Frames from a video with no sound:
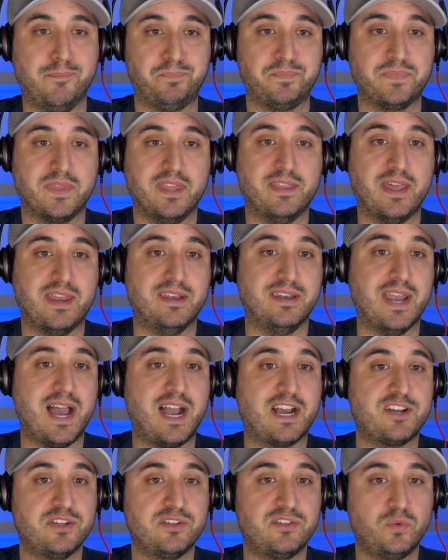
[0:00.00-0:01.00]
Then
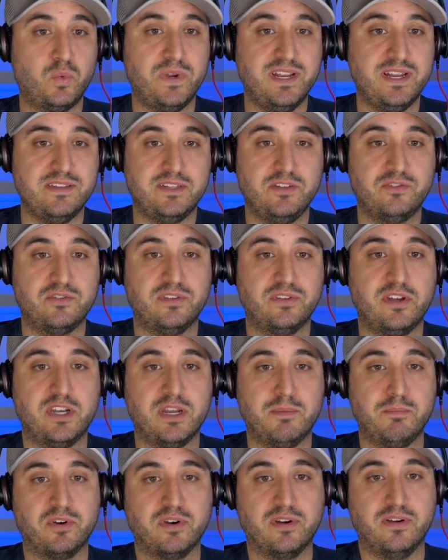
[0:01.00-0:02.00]
noxious weeds, these are the
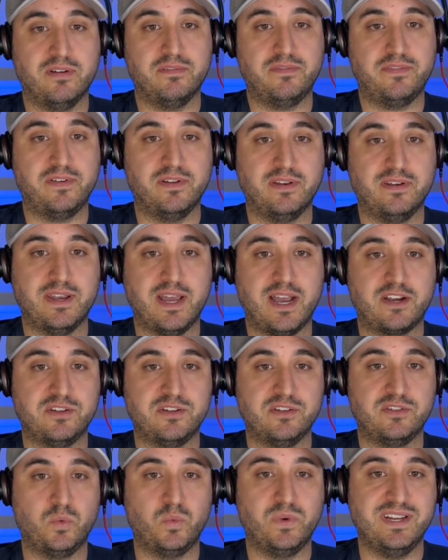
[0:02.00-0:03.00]
number of
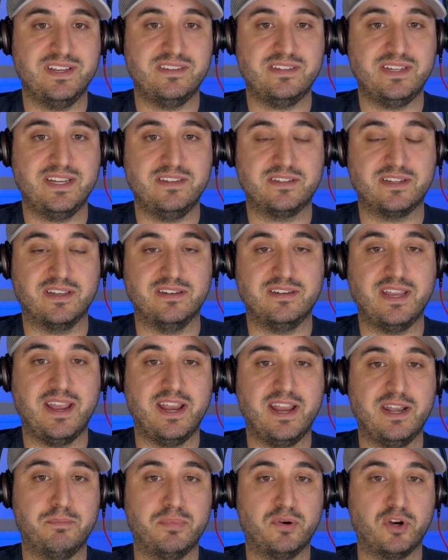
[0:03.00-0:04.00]
noxious weed seeds
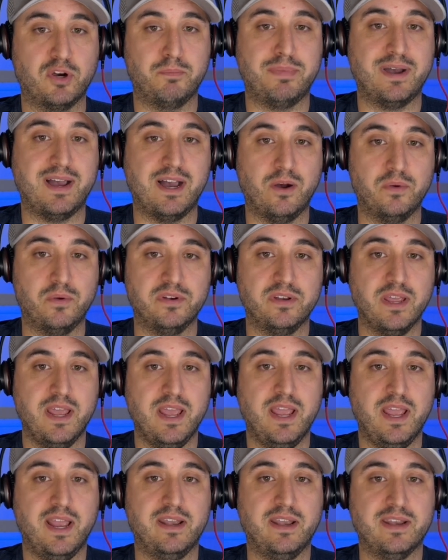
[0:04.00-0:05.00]
contained per pound,
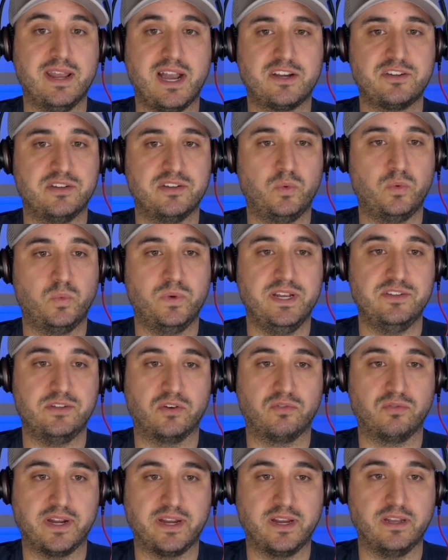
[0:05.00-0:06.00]
and noxious weeds are
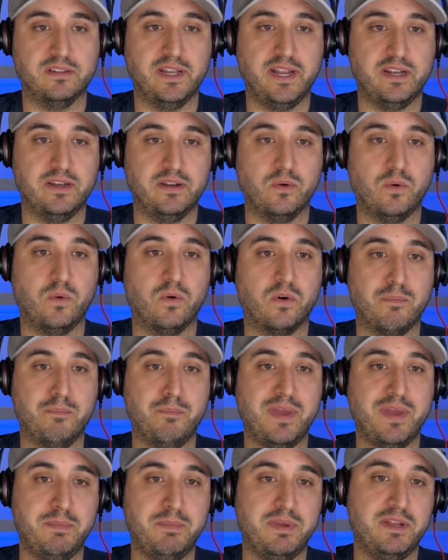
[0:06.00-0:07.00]
regulated or
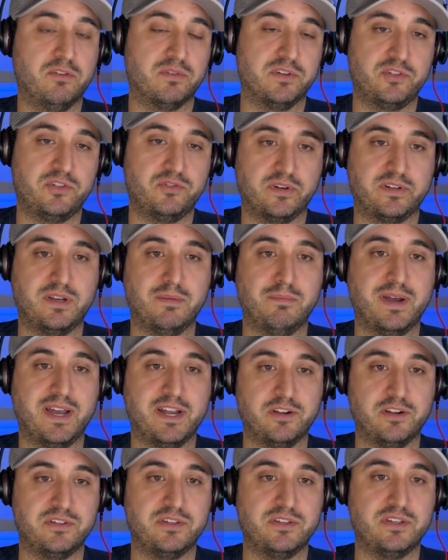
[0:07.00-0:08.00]
may be restricted by
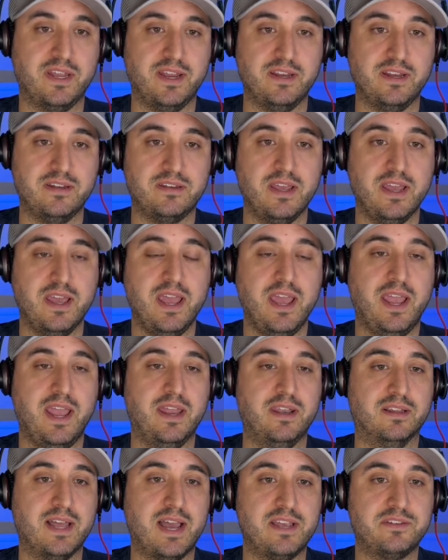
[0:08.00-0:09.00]
your state. And
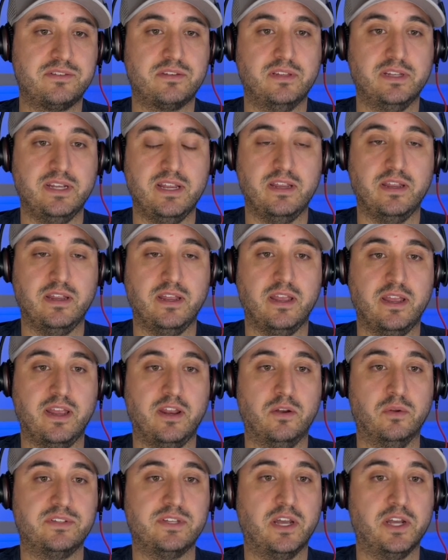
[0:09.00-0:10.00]
lastly,
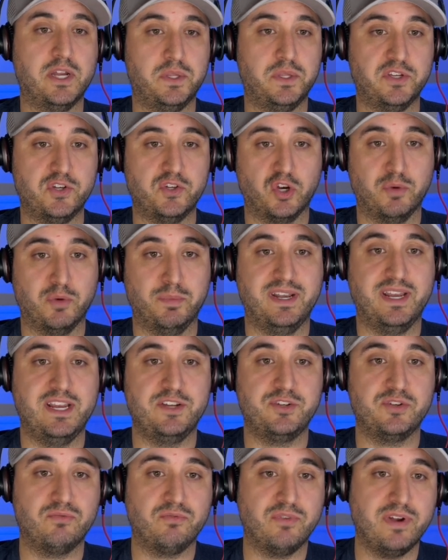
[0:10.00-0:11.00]
it'll tell you the
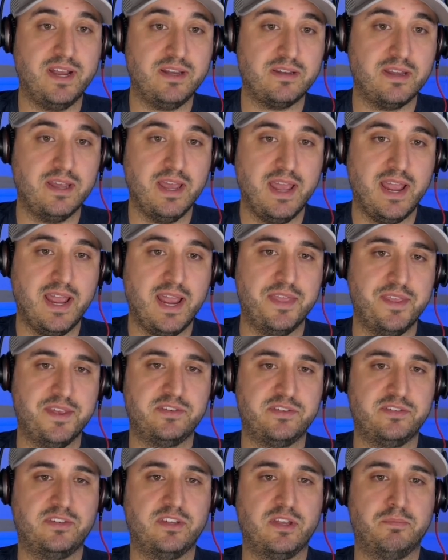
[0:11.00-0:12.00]
germination rate, and this
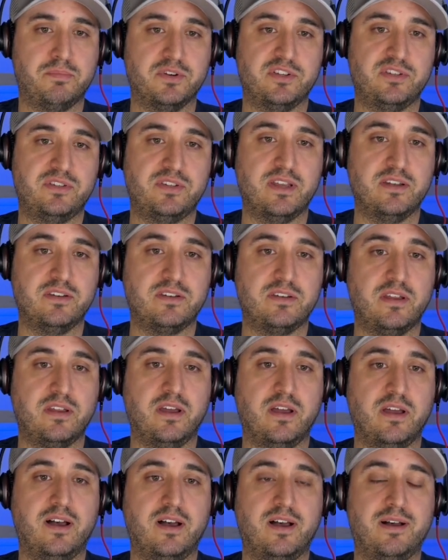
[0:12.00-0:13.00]
is a percent
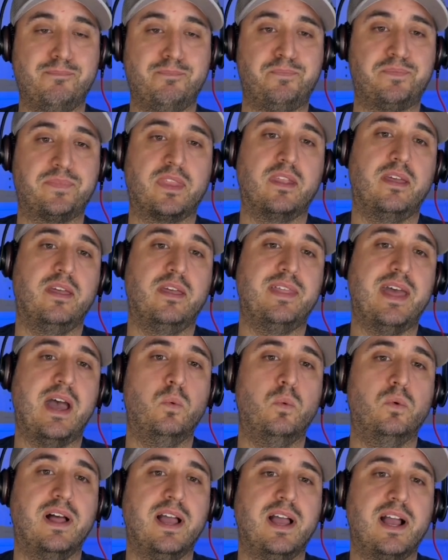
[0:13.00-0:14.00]
that
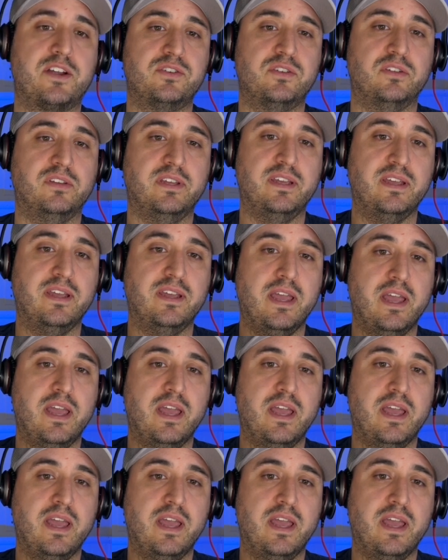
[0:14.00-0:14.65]
will actually